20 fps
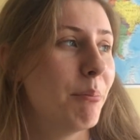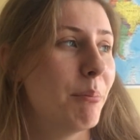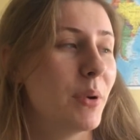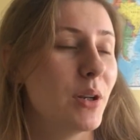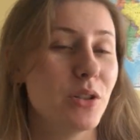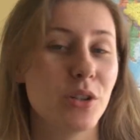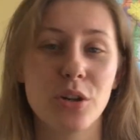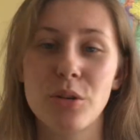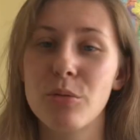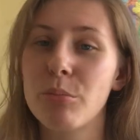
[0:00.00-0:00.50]

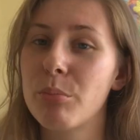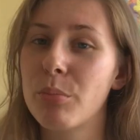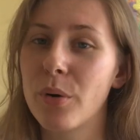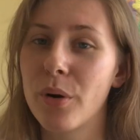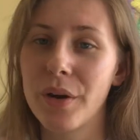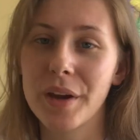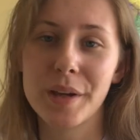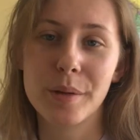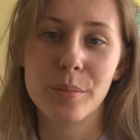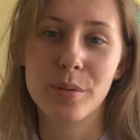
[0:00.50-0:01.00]
but don't
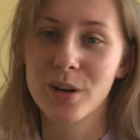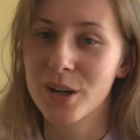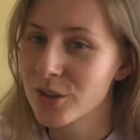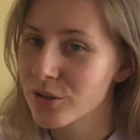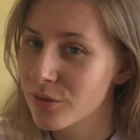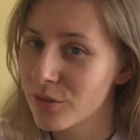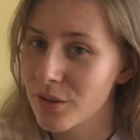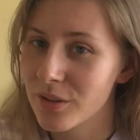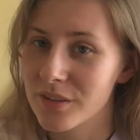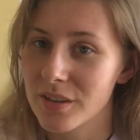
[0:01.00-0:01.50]
put any
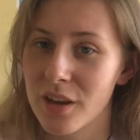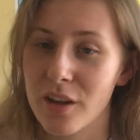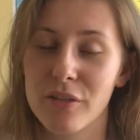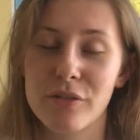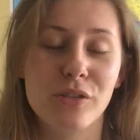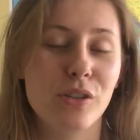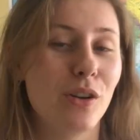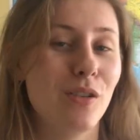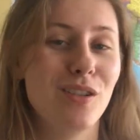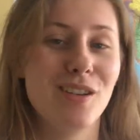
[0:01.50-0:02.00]
pressure on
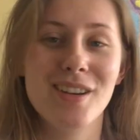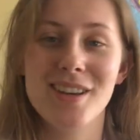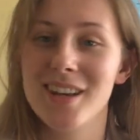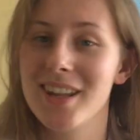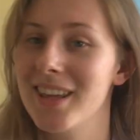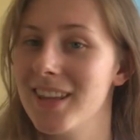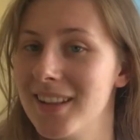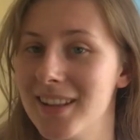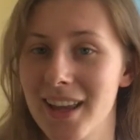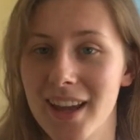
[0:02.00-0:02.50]
yourself you don't
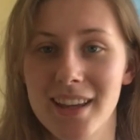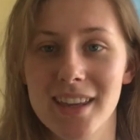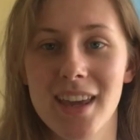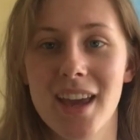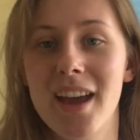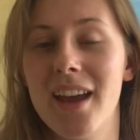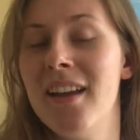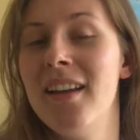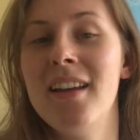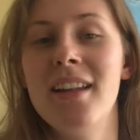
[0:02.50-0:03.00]
need that
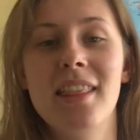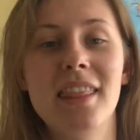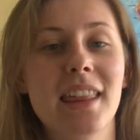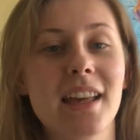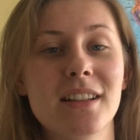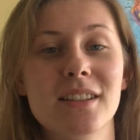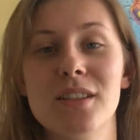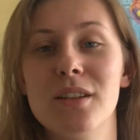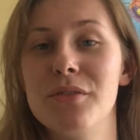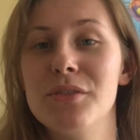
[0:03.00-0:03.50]
yet
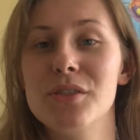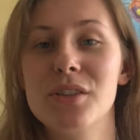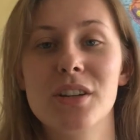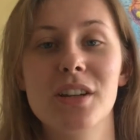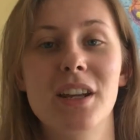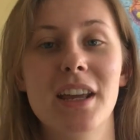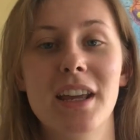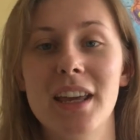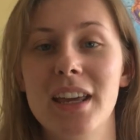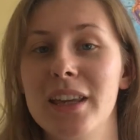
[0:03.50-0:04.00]
that stuff is
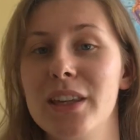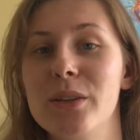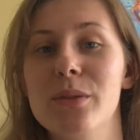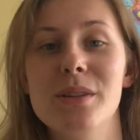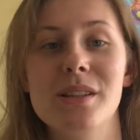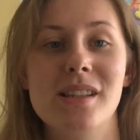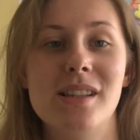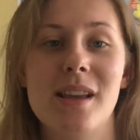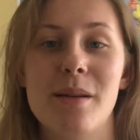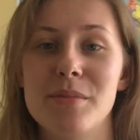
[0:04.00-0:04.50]
going to hit you
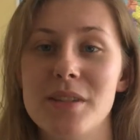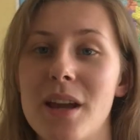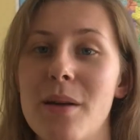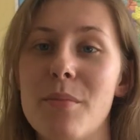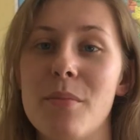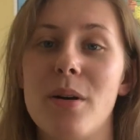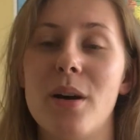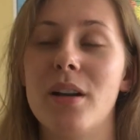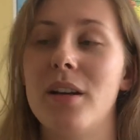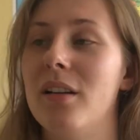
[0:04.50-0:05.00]
in
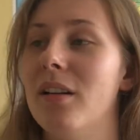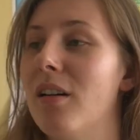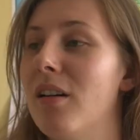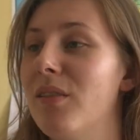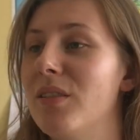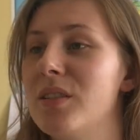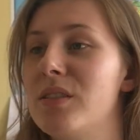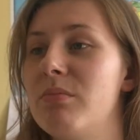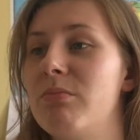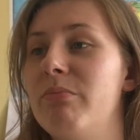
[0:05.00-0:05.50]
september and
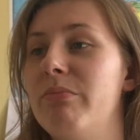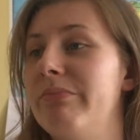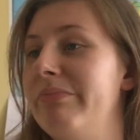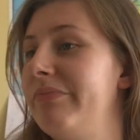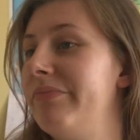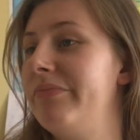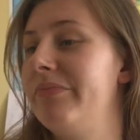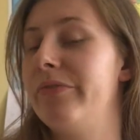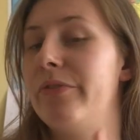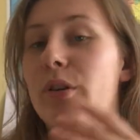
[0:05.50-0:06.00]
last
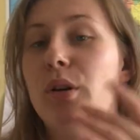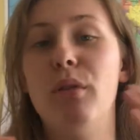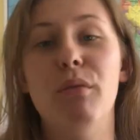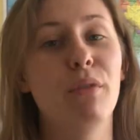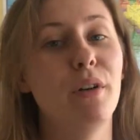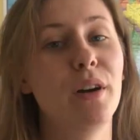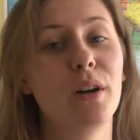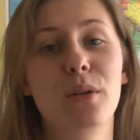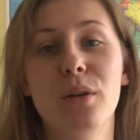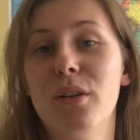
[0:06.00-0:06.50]
for a
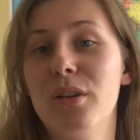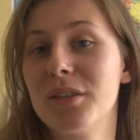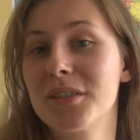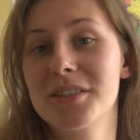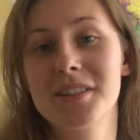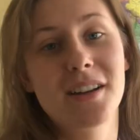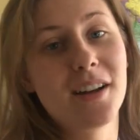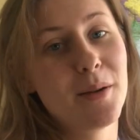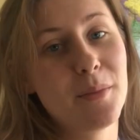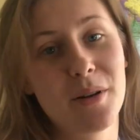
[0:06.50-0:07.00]
real long
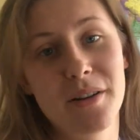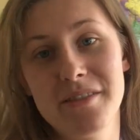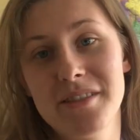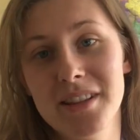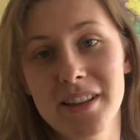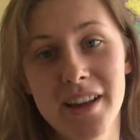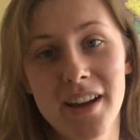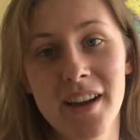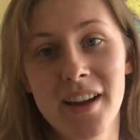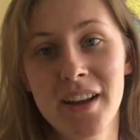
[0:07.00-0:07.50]
time after
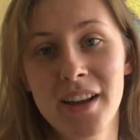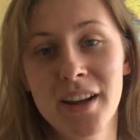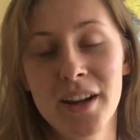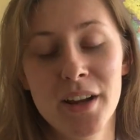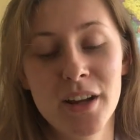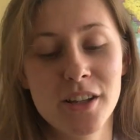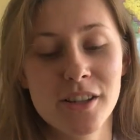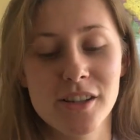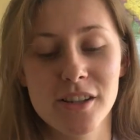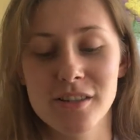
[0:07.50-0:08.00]
that.
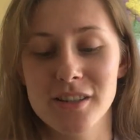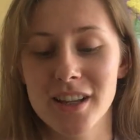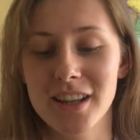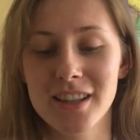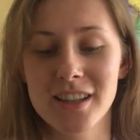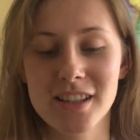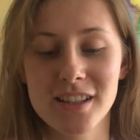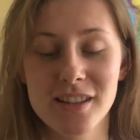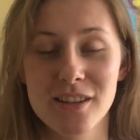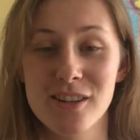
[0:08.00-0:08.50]
So
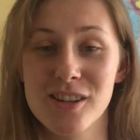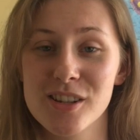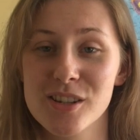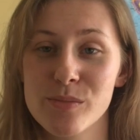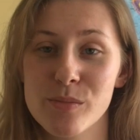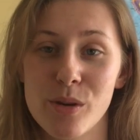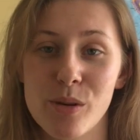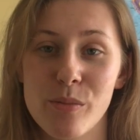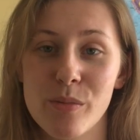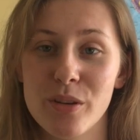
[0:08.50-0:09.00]
take this
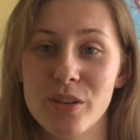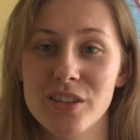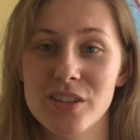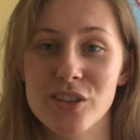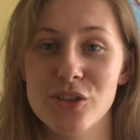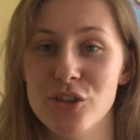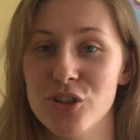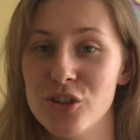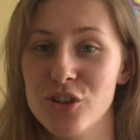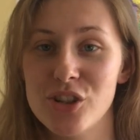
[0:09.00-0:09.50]
last moment
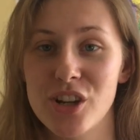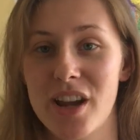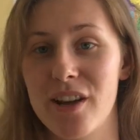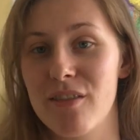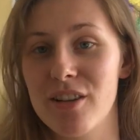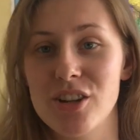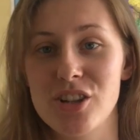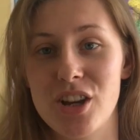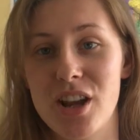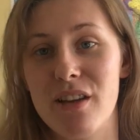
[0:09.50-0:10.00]
to just
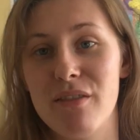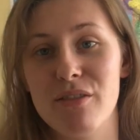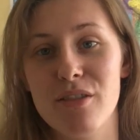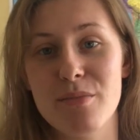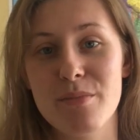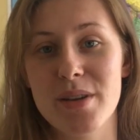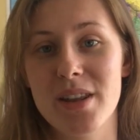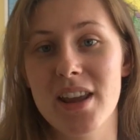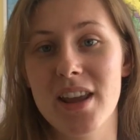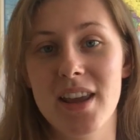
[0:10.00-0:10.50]
cherish every
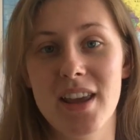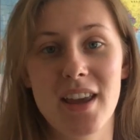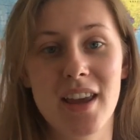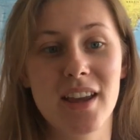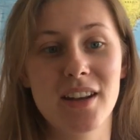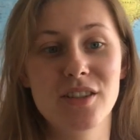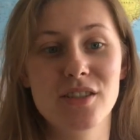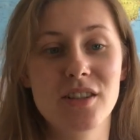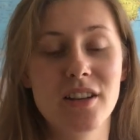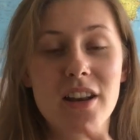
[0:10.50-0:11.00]
minute
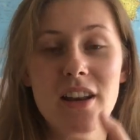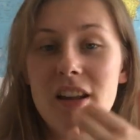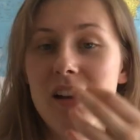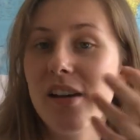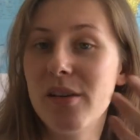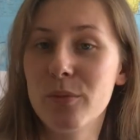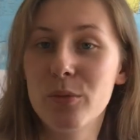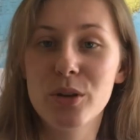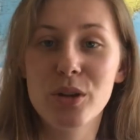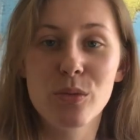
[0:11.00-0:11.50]
and
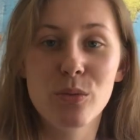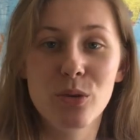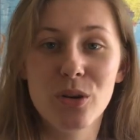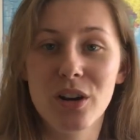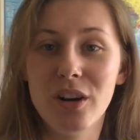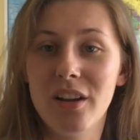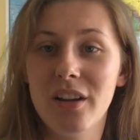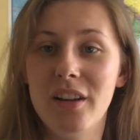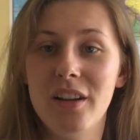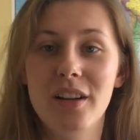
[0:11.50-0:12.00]
learn what you want
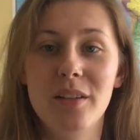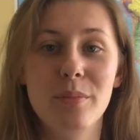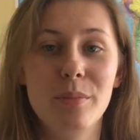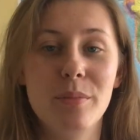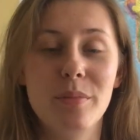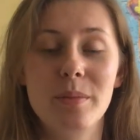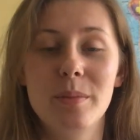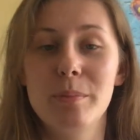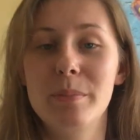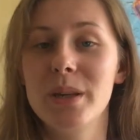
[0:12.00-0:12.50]
to learn,
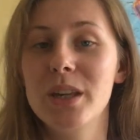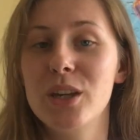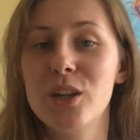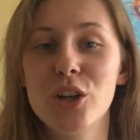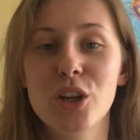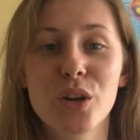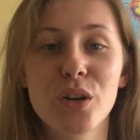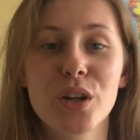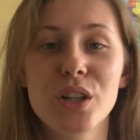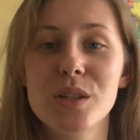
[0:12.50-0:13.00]
be
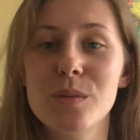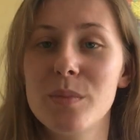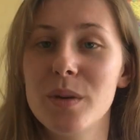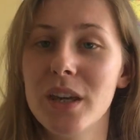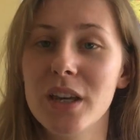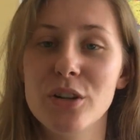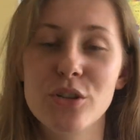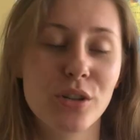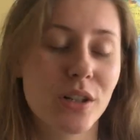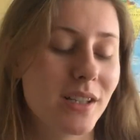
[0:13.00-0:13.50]
curious, be
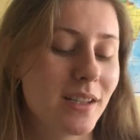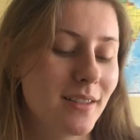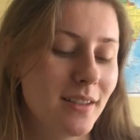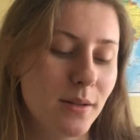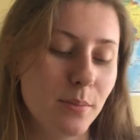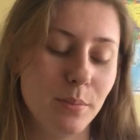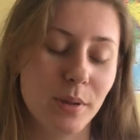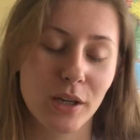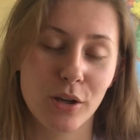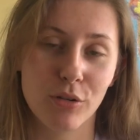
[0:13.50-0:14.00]

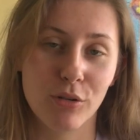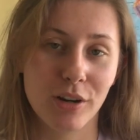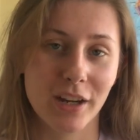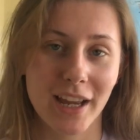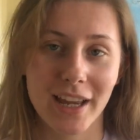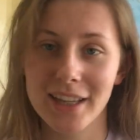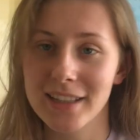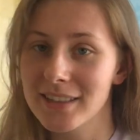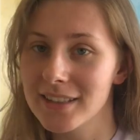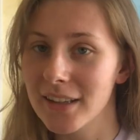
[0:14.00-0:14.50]
interested, be
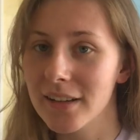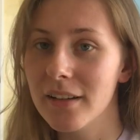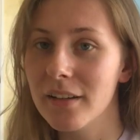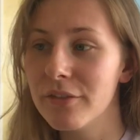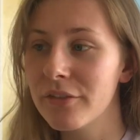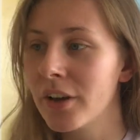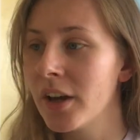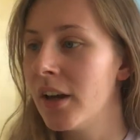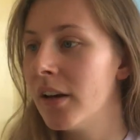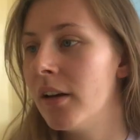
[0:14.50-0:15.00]

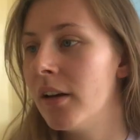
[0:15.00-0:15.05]
creative,